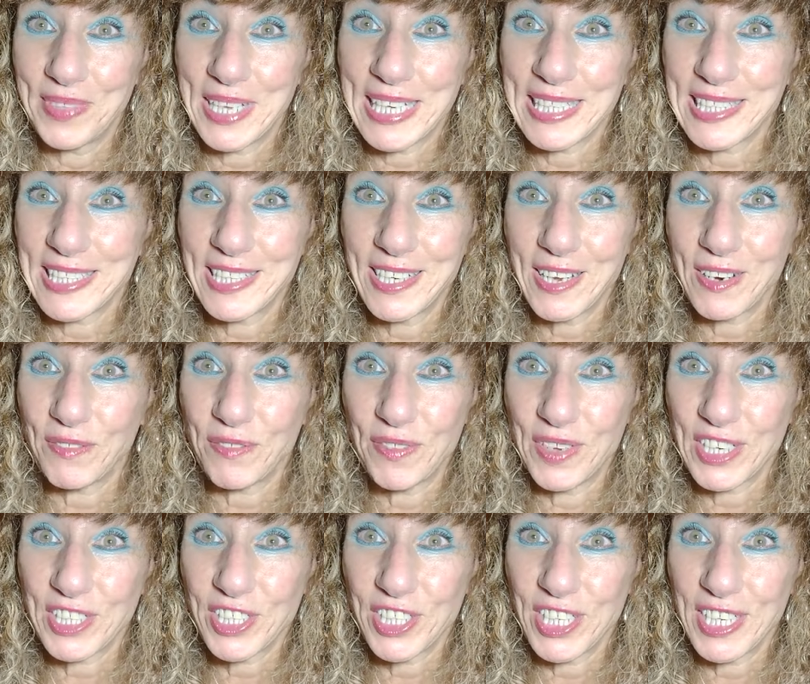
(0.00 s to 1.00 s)
That's not
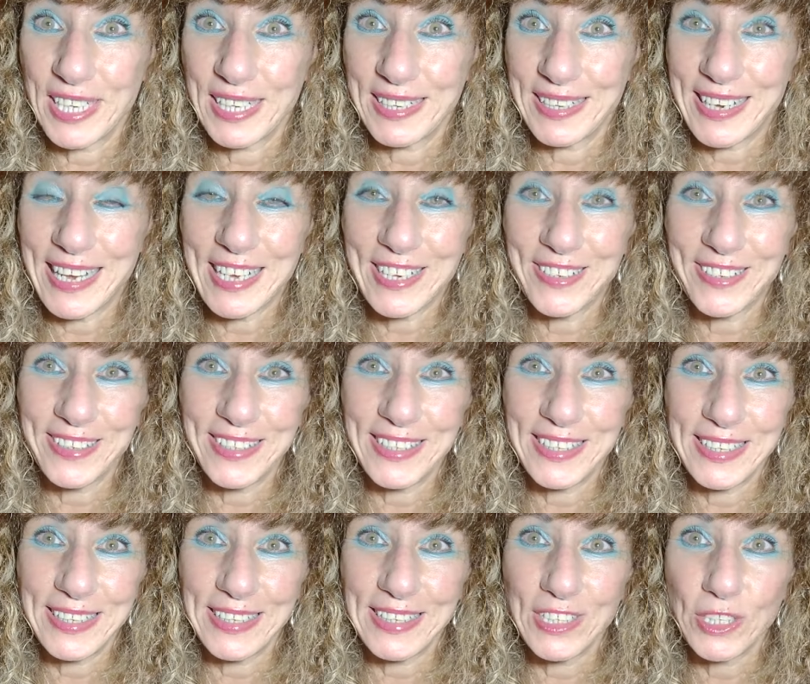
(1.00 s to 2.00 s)
functioning. I
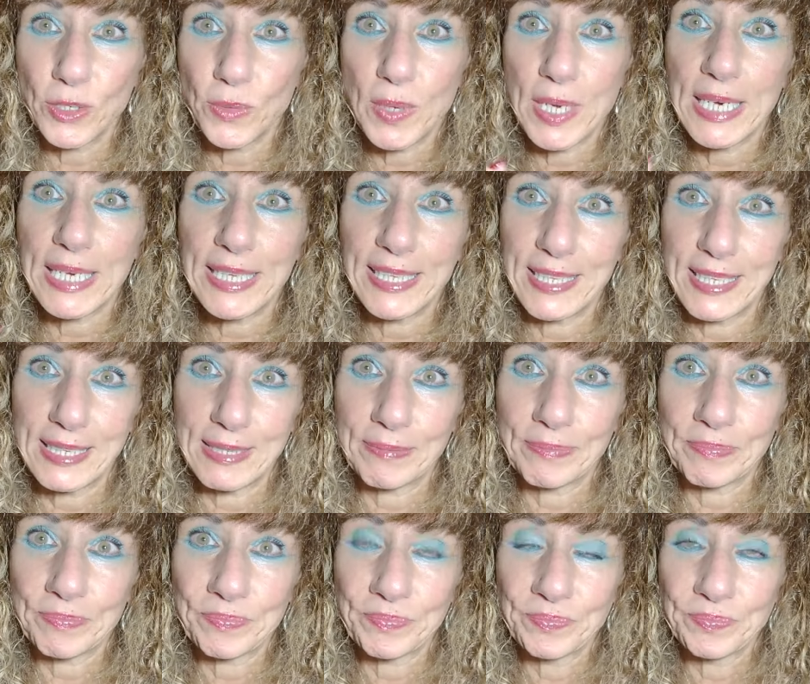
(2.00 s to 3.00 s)
couldn't do
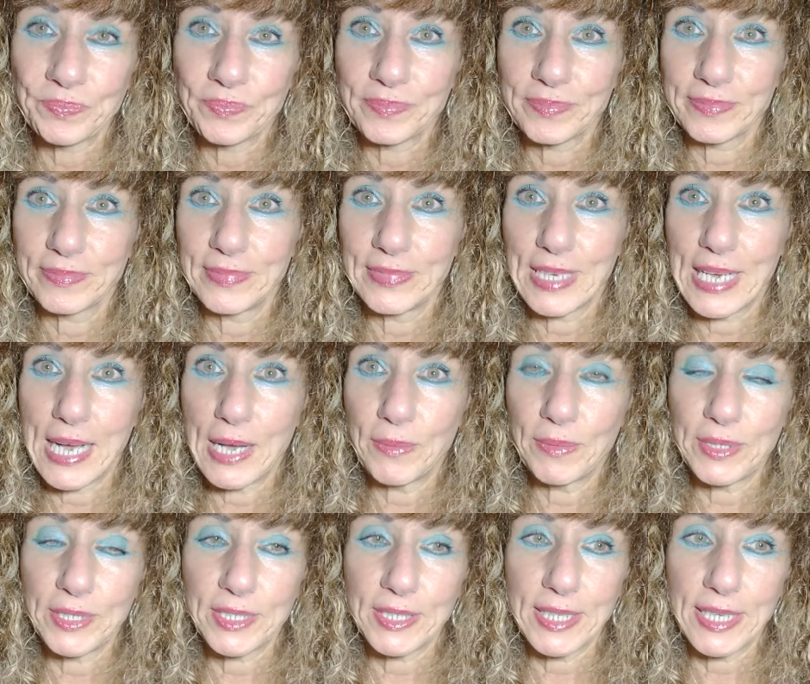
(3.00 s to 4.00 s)
anything.
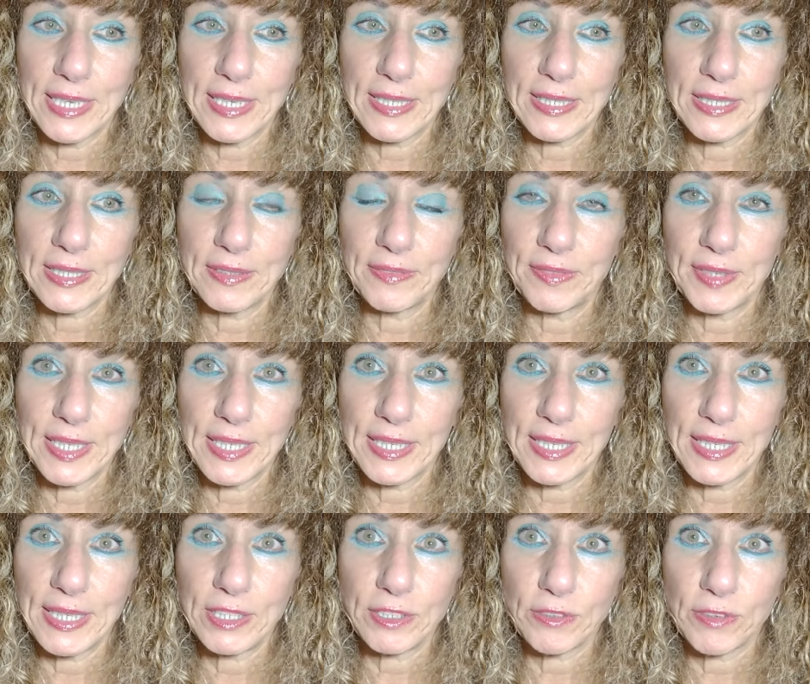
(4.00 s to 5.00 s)
I was like
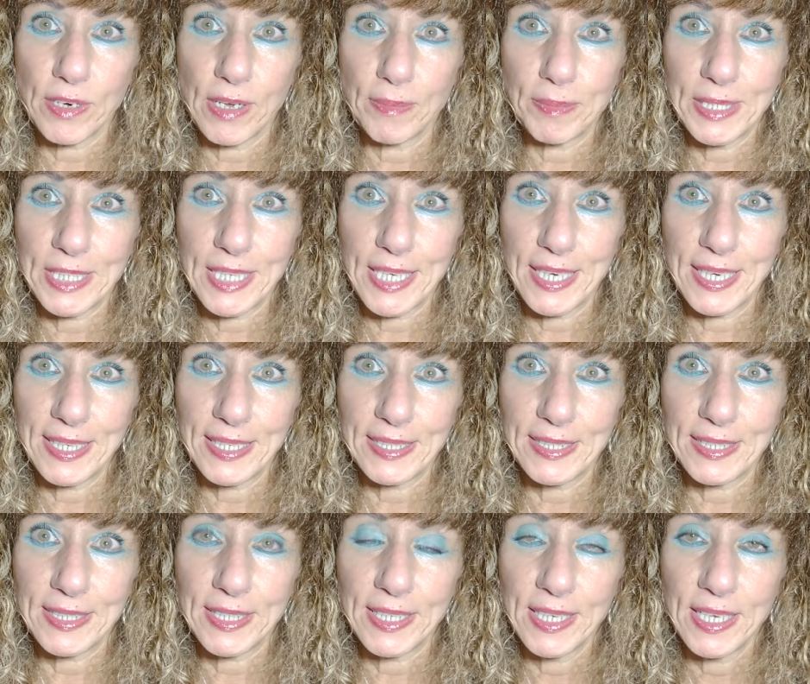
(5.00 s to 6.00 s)
severely
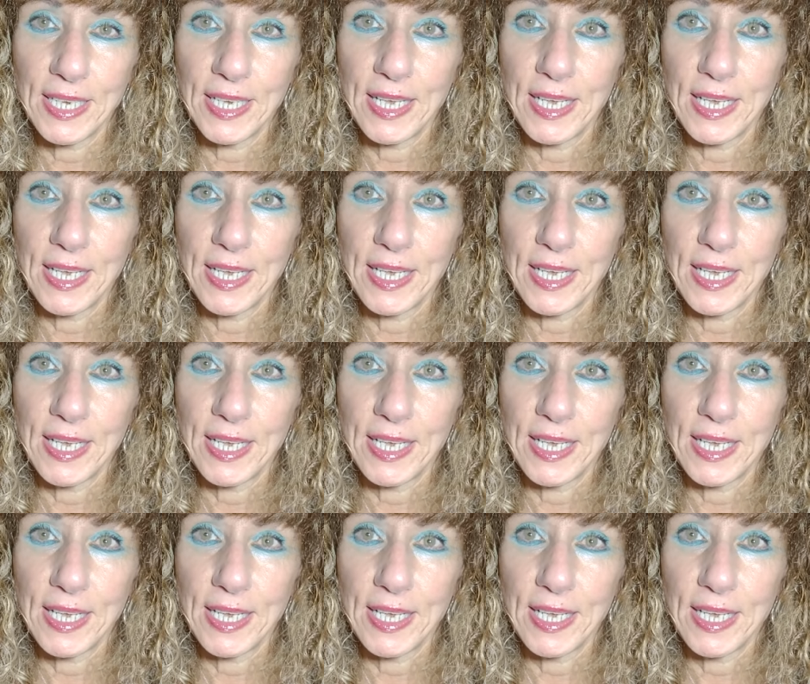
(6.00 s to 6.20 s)
traumatized.